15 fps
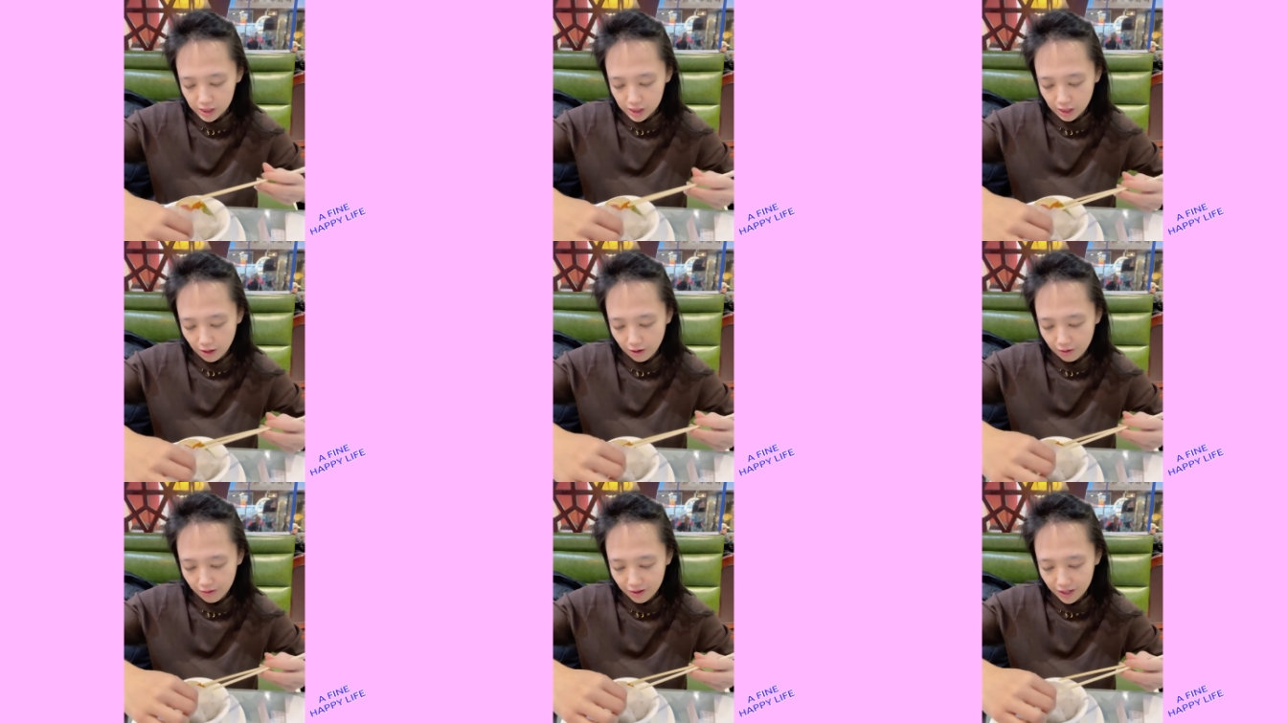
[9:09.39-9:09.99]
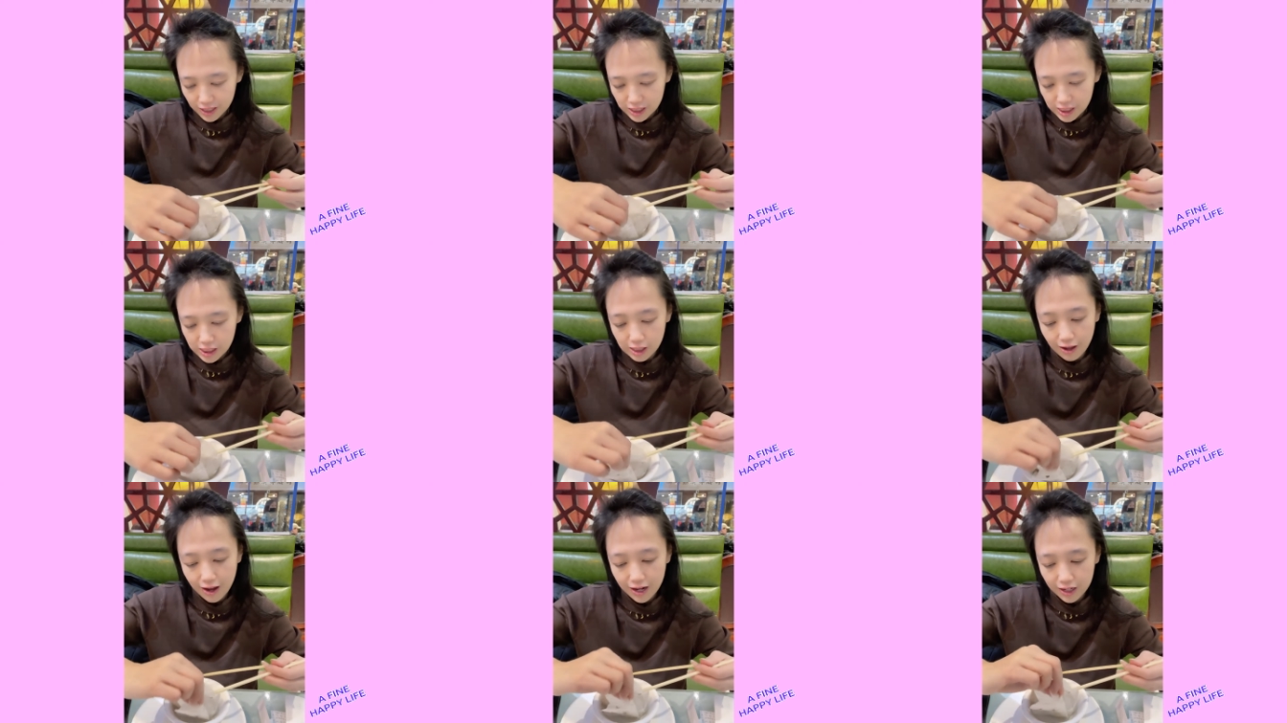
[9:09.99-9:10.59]
So let's
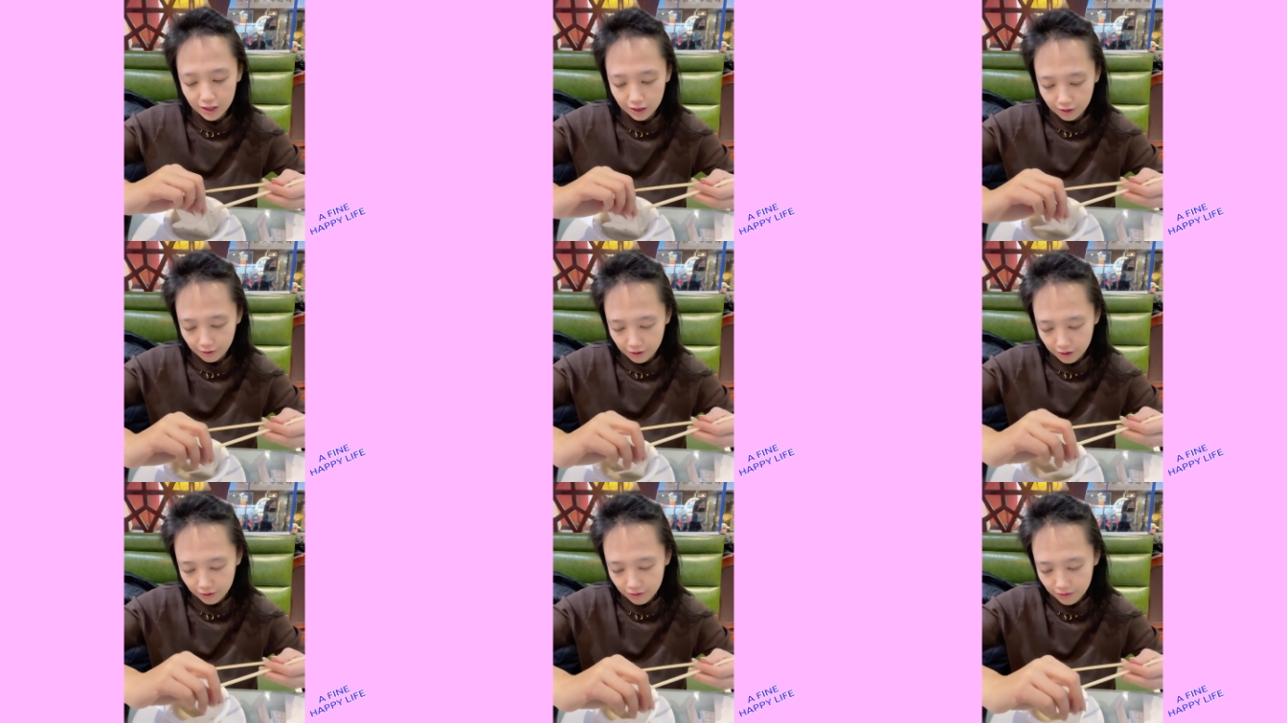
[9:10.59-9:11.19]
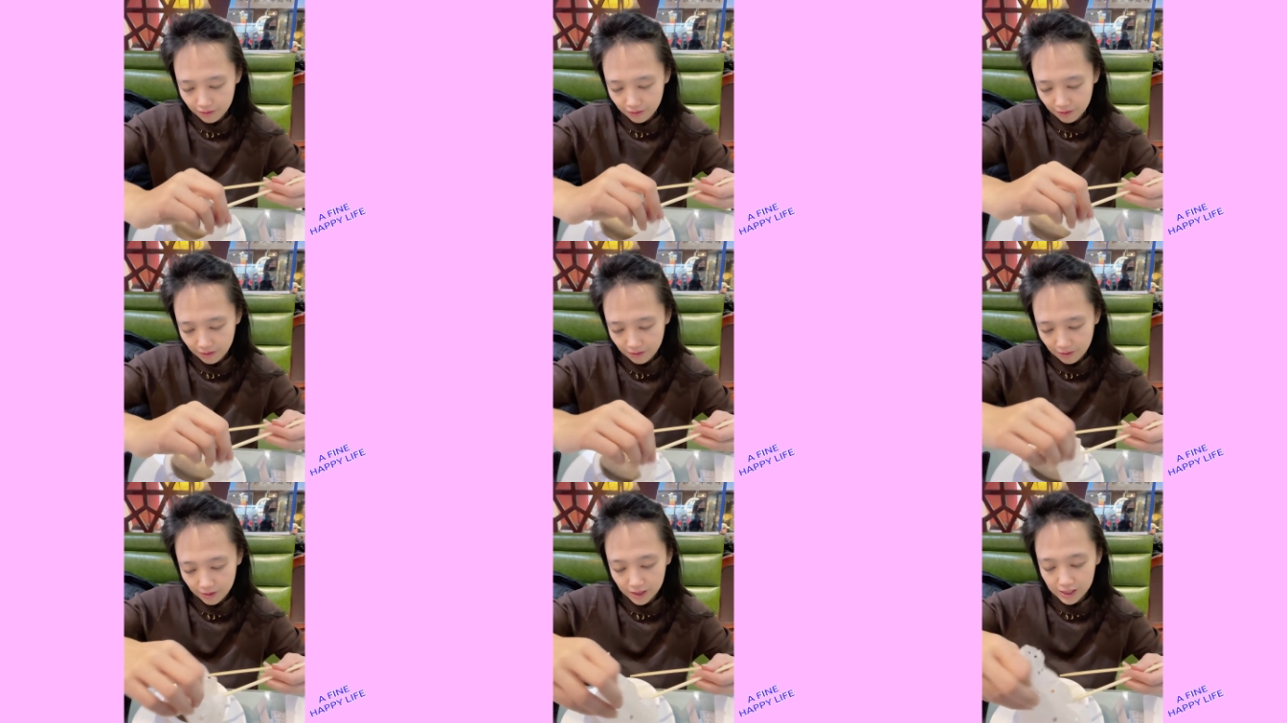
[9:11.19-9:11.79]
slide it through
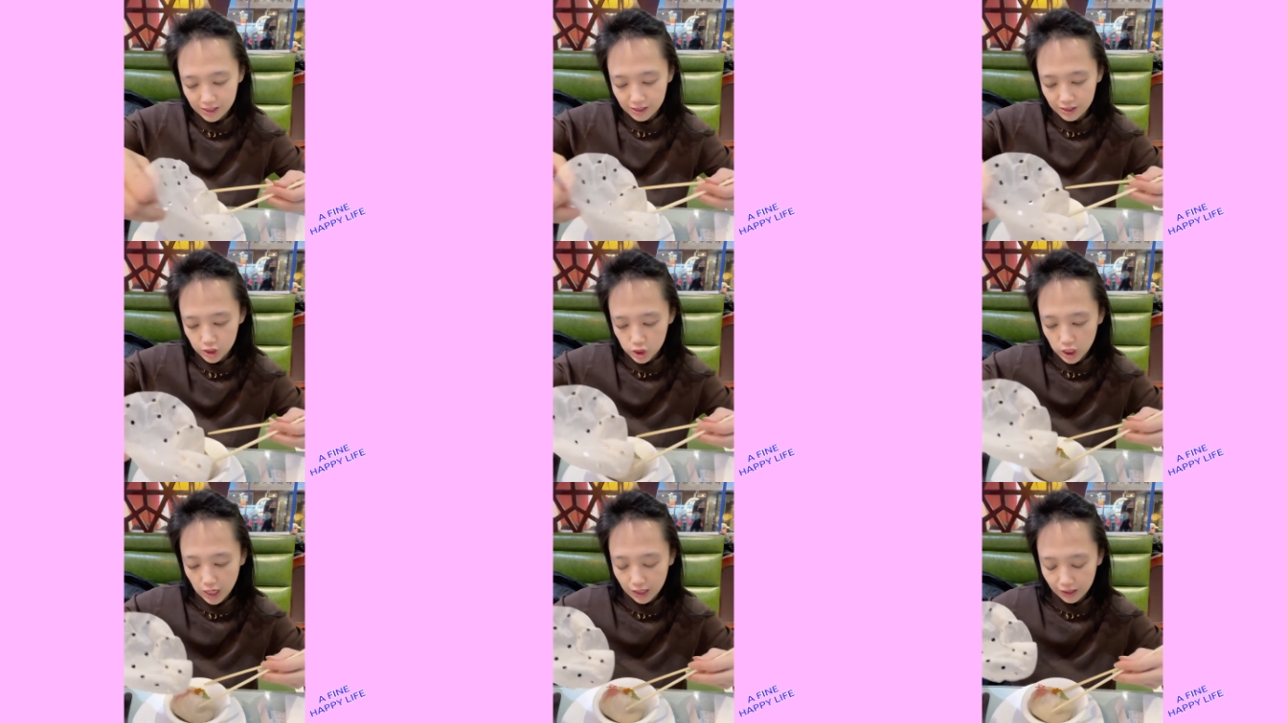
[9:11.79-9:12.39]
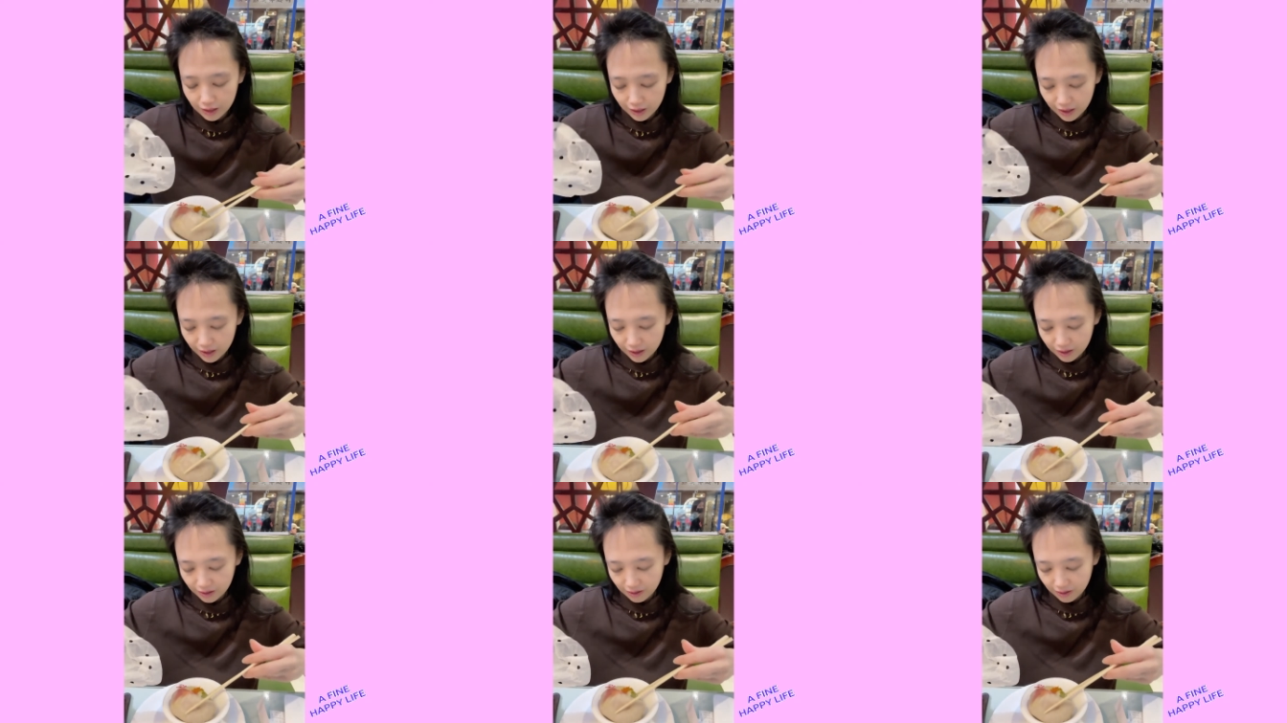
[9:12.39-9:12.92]
gently